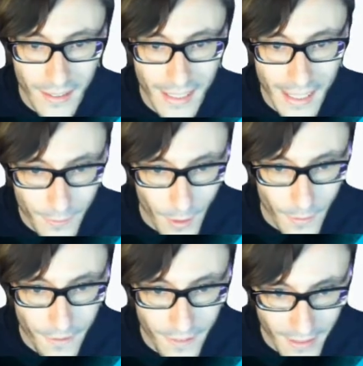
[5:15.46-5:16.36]
give
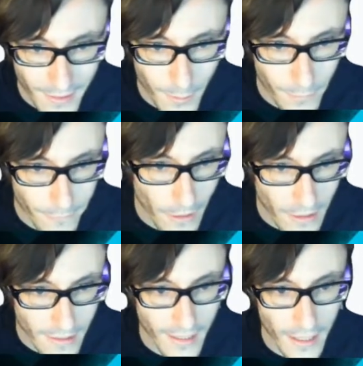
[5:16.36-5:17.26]
off things called
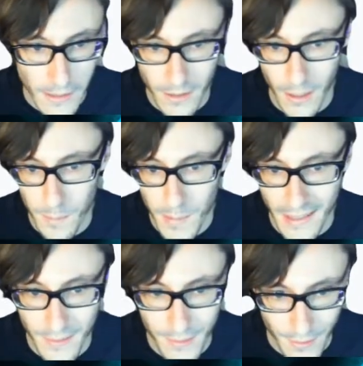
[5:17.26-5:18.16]
volatile
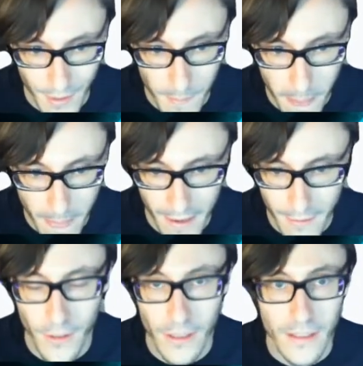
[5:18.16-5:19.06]
compounds, right? And
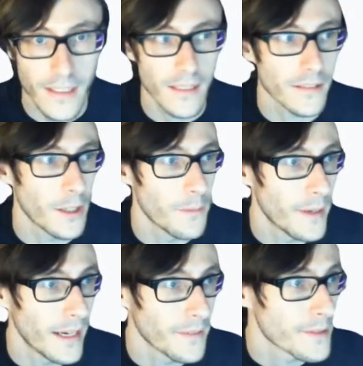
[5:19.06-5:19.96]
a volatile
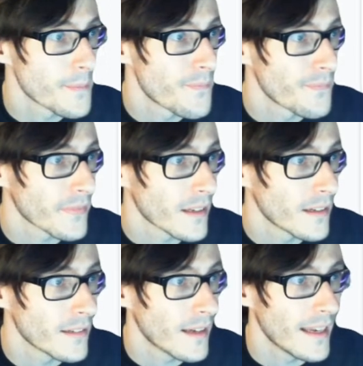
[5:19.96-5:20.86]
compound,
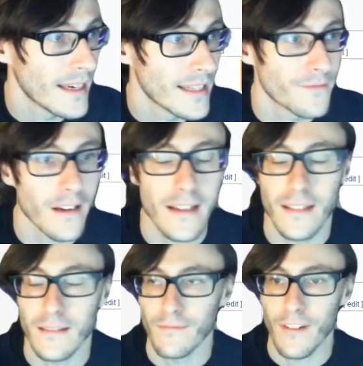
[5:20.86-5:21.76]
in its very,
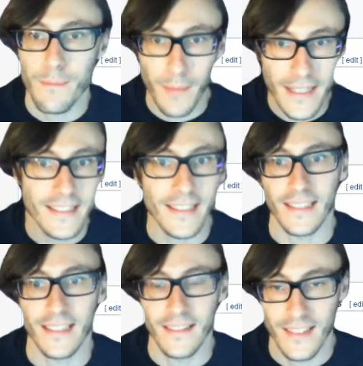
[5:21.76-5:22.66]
very basic
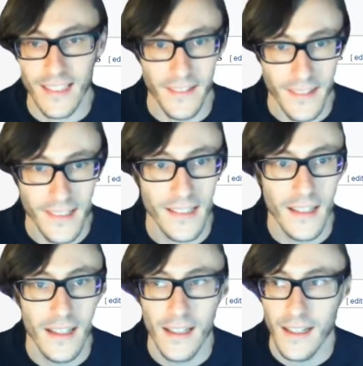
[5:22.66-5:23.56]
sense,
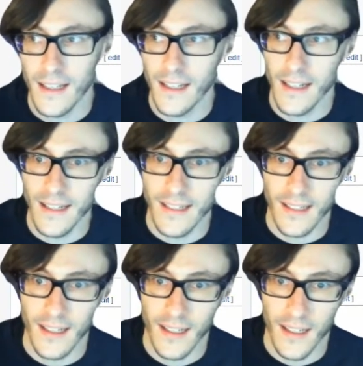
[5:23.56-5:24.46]

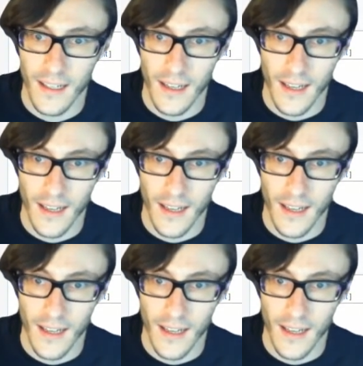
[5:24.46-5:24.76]
is a